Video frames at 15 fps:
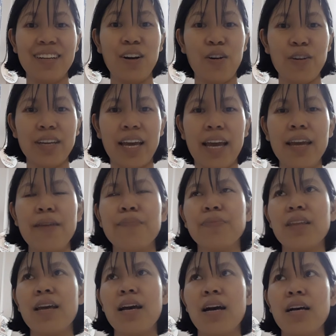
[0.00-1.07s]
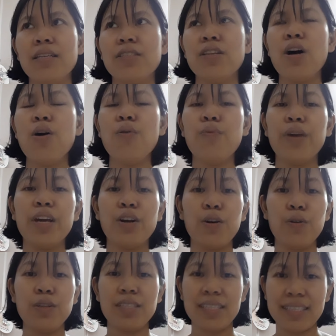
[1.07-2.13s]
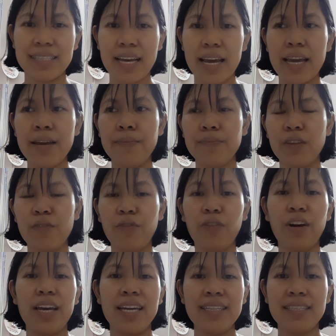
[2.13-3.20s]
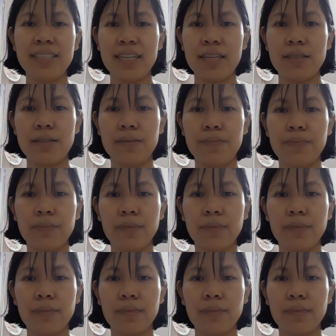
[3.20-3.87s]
Okay, so we could say, for instance,